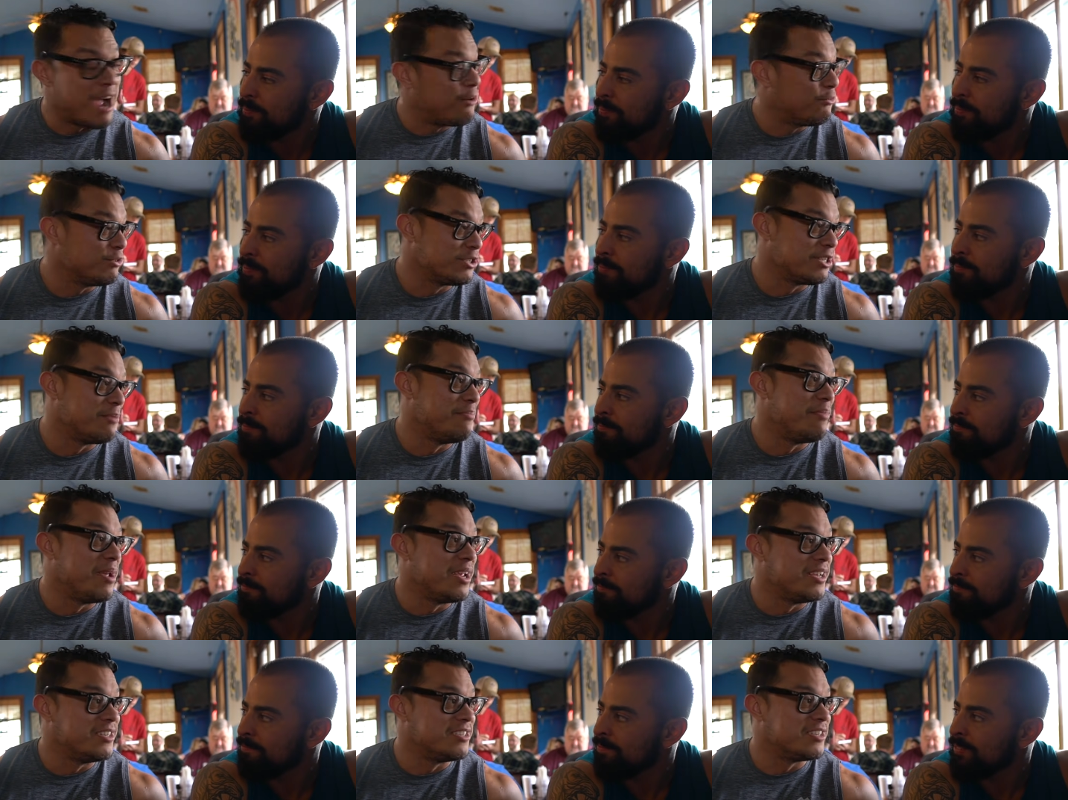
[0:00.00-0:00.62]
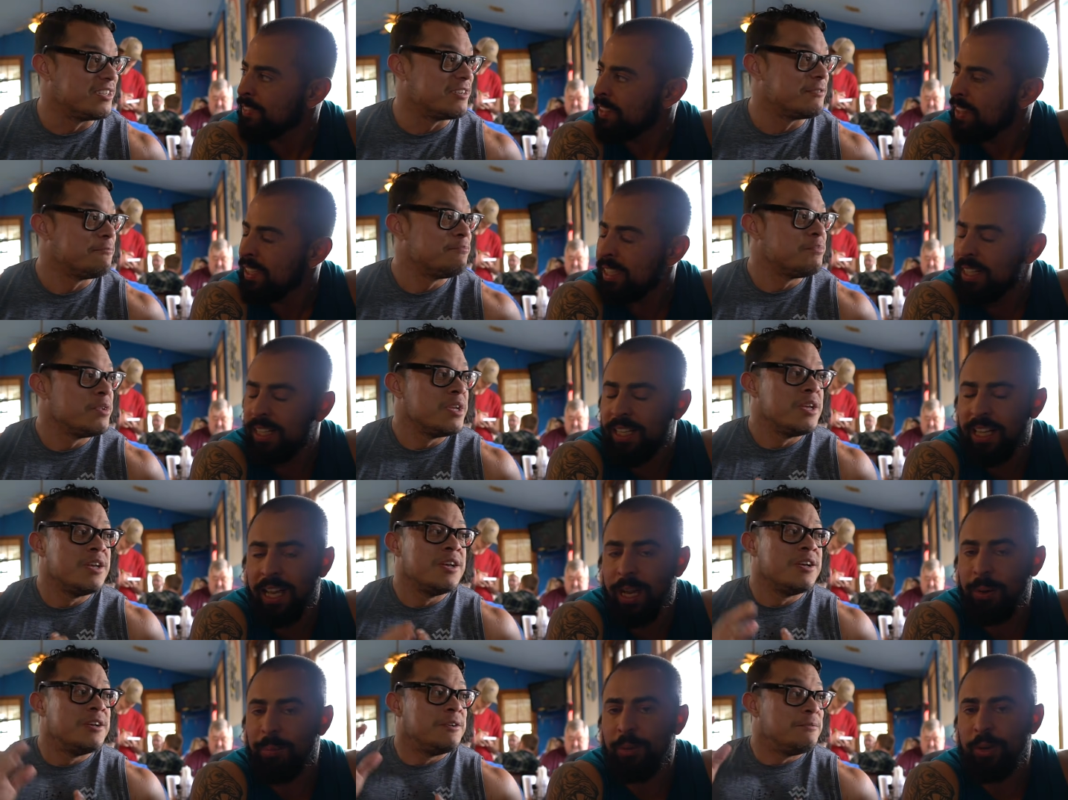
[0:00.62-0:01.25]
Speaker 1: that was amazing.
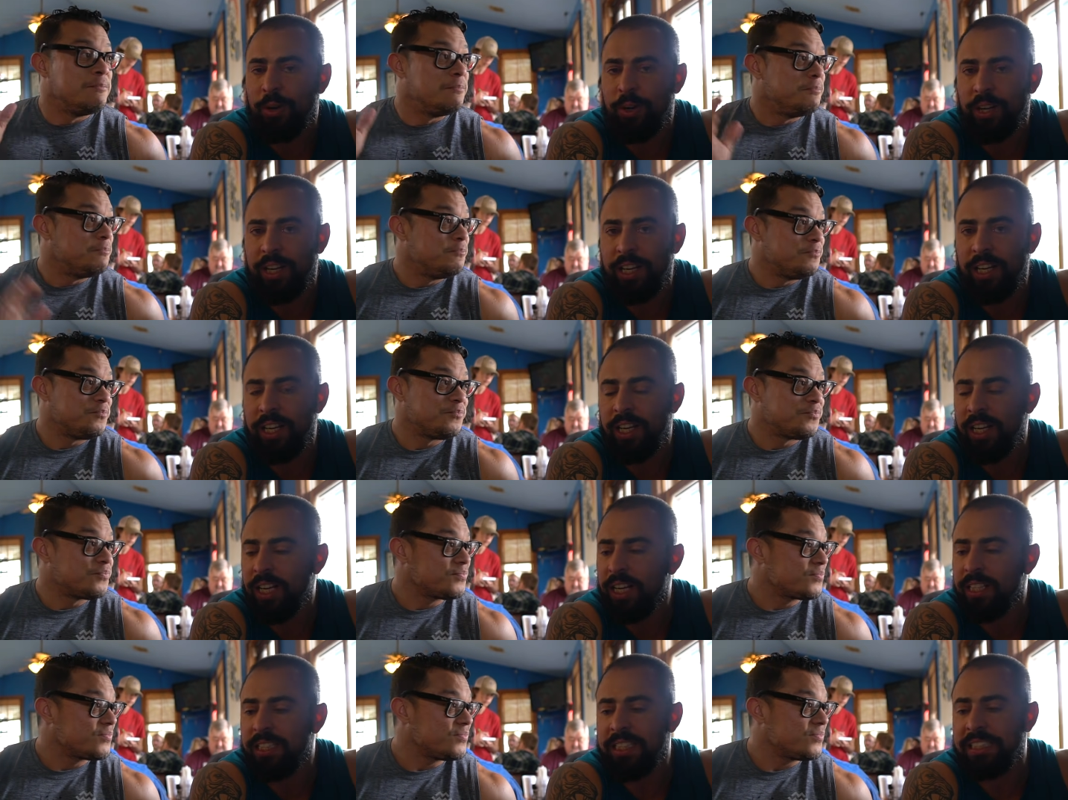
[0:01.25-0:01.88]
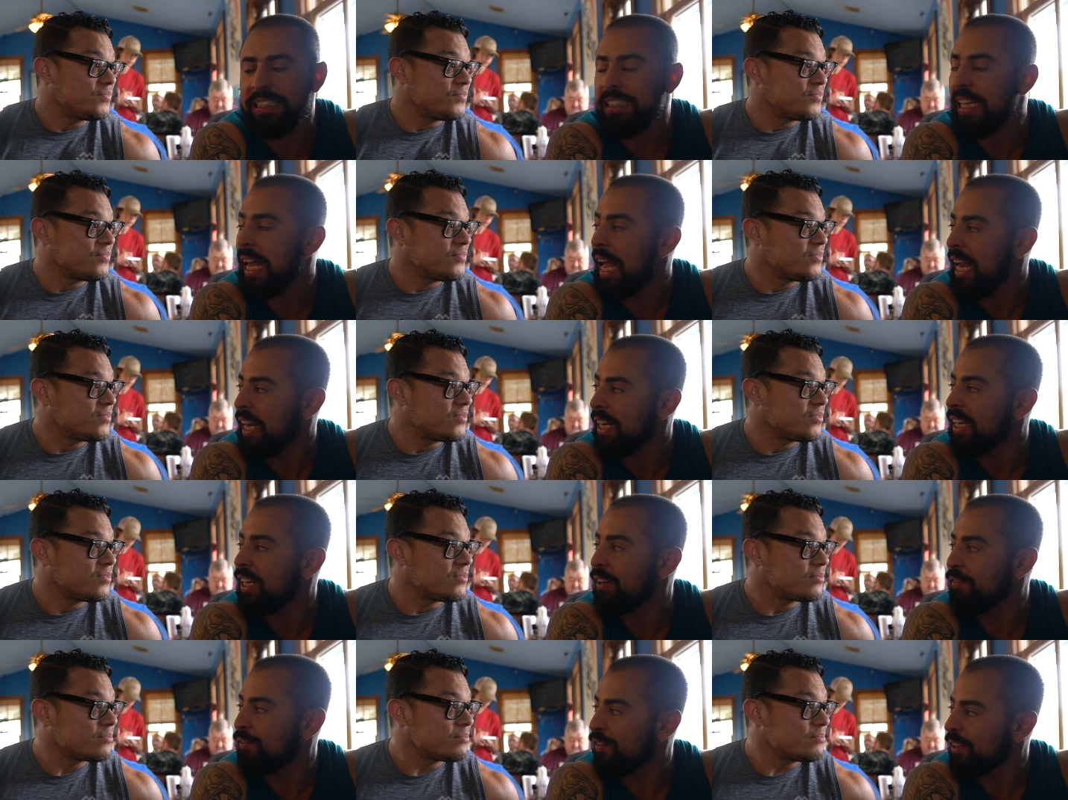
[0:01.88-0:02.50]
Yeah, bro, he, he designed
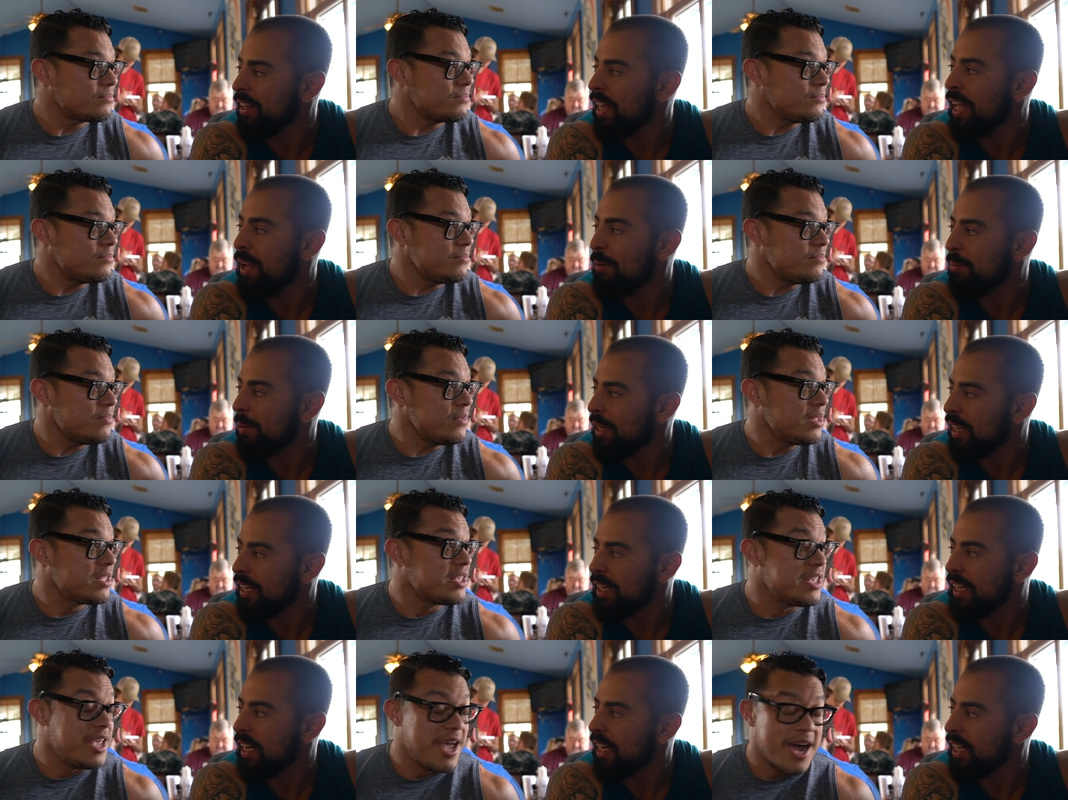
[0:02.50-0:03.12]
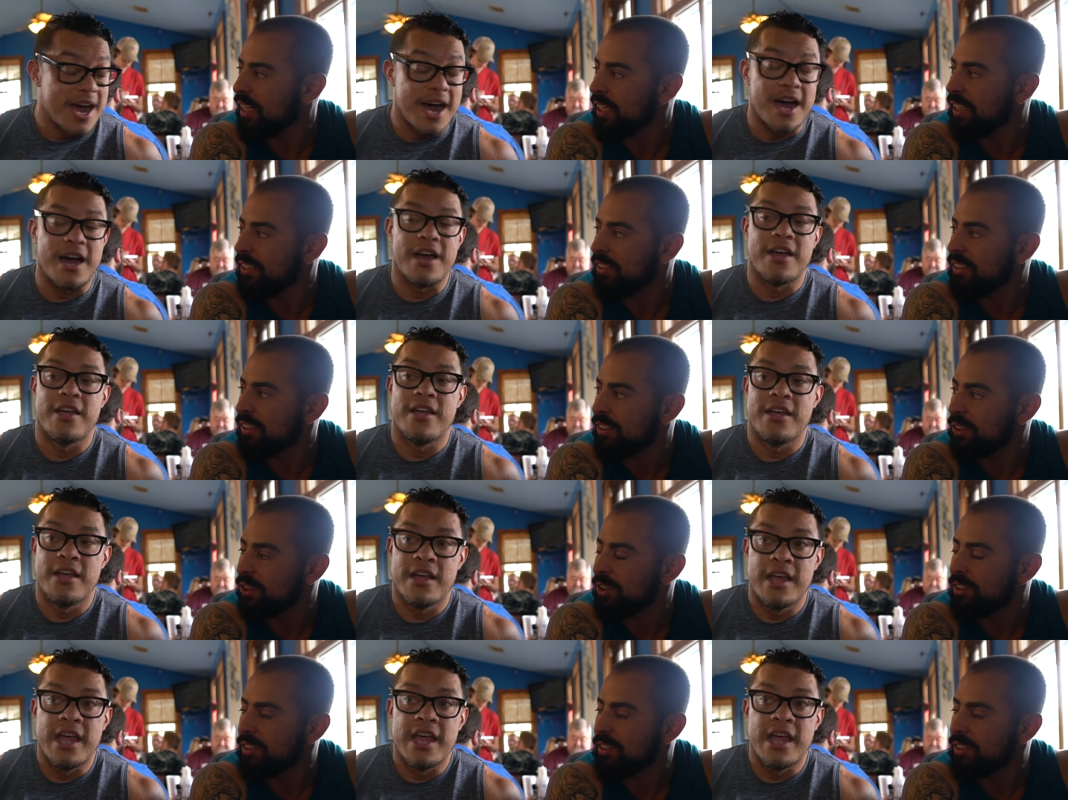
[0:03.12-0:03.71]
it for that, man. Like, yeah, you